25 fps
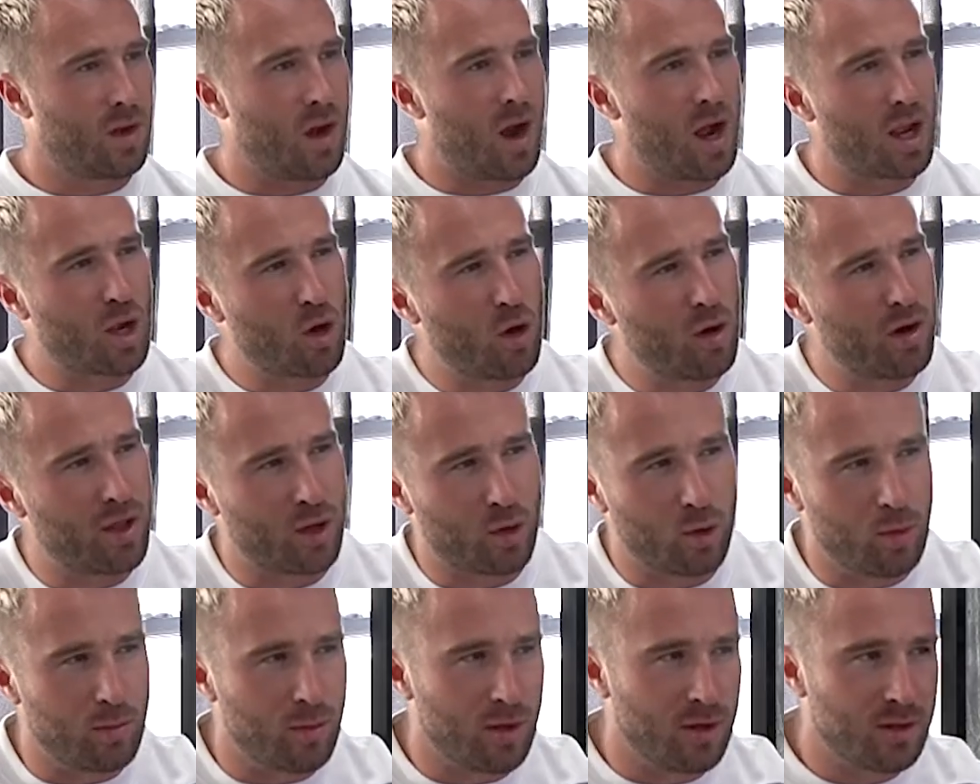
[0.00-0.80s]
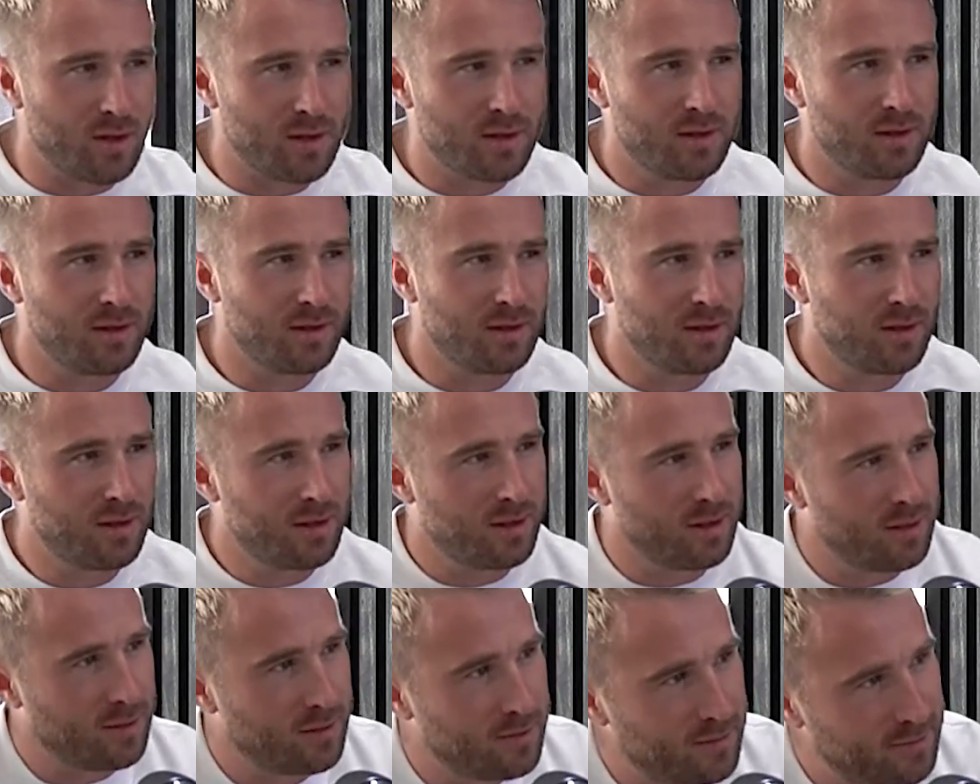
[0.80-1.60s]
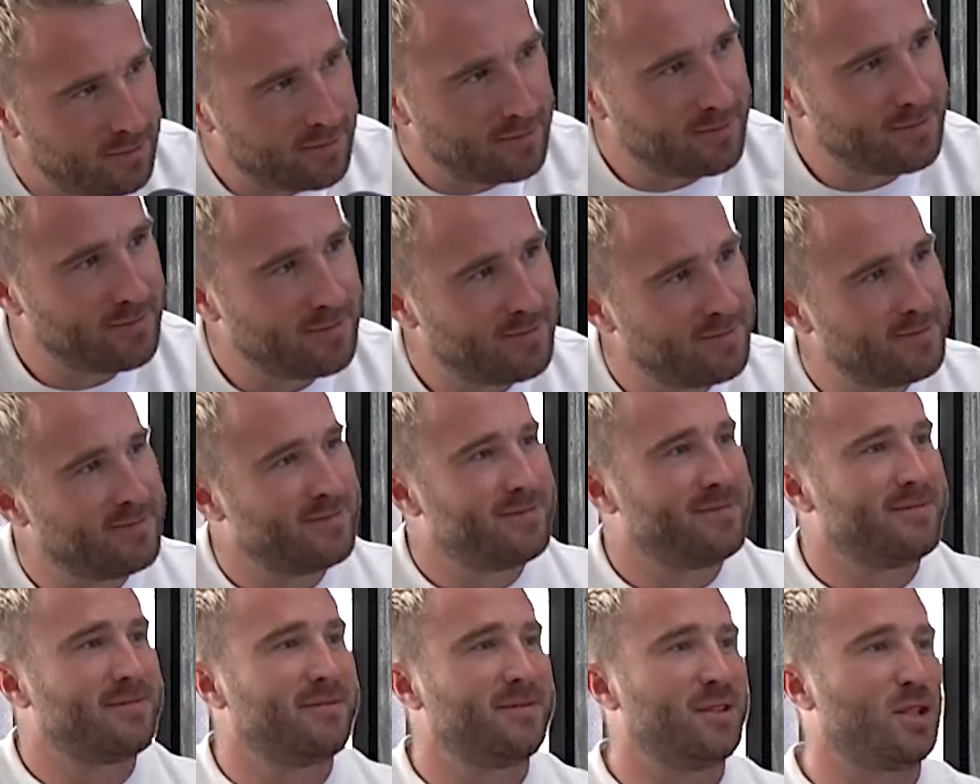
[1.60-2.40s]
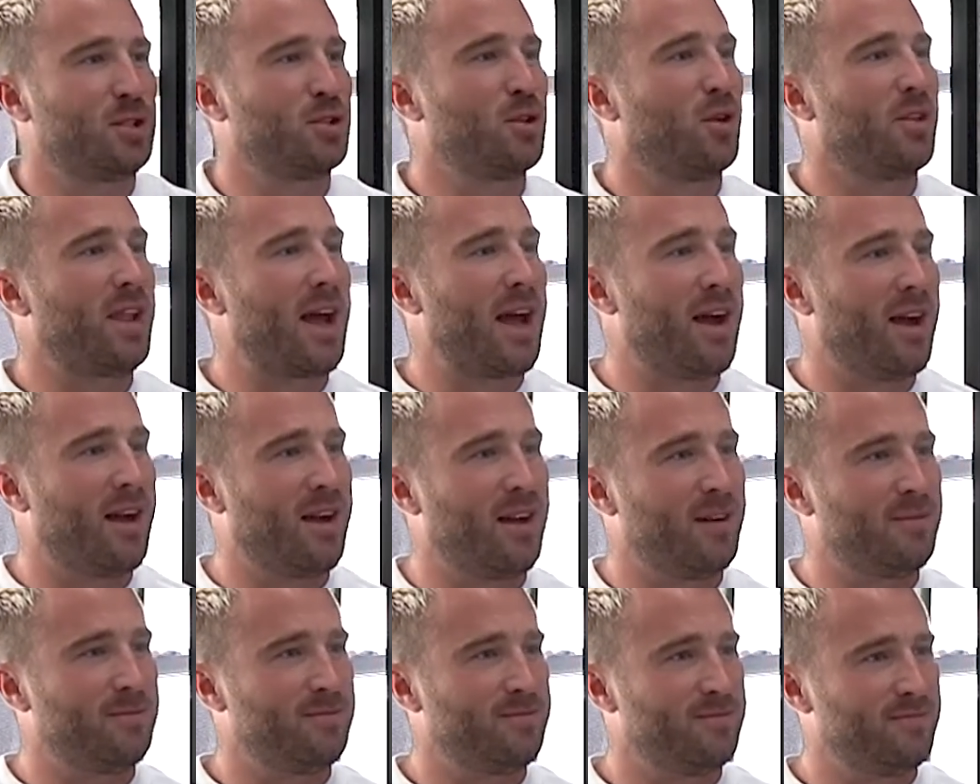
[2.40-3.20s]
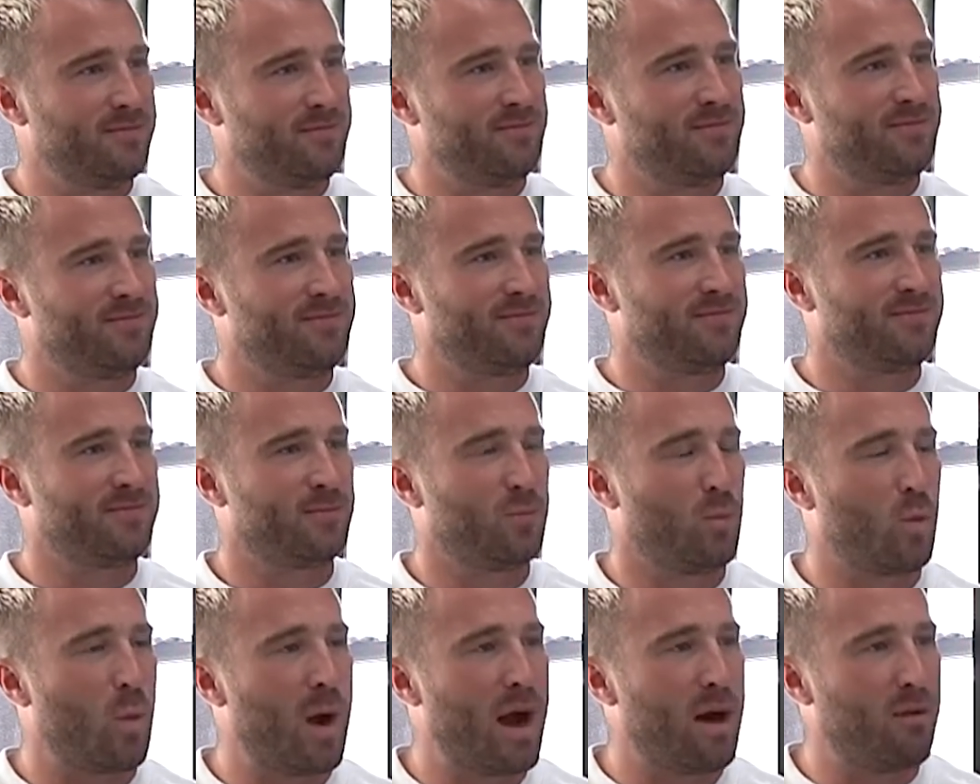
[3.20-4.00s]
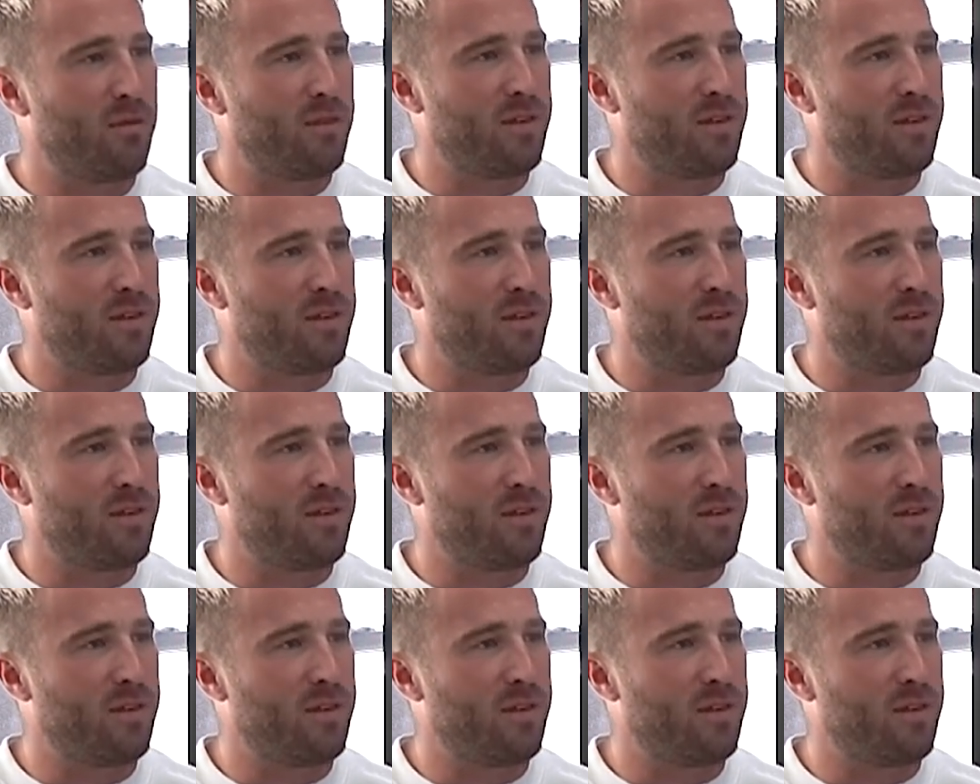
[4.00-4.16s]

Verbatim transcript: iconic almost. No, they're not. There's not that um, wow